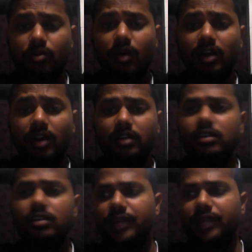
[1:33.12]
call
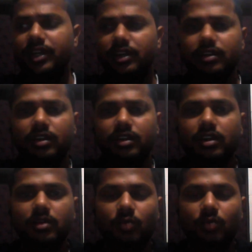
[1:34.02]
waiter
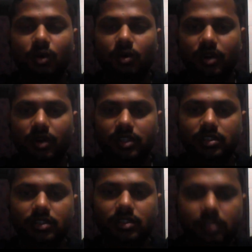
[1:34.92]
for orders,
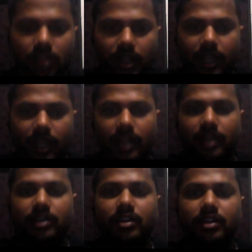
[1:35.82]

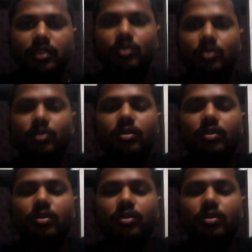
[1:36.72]
and you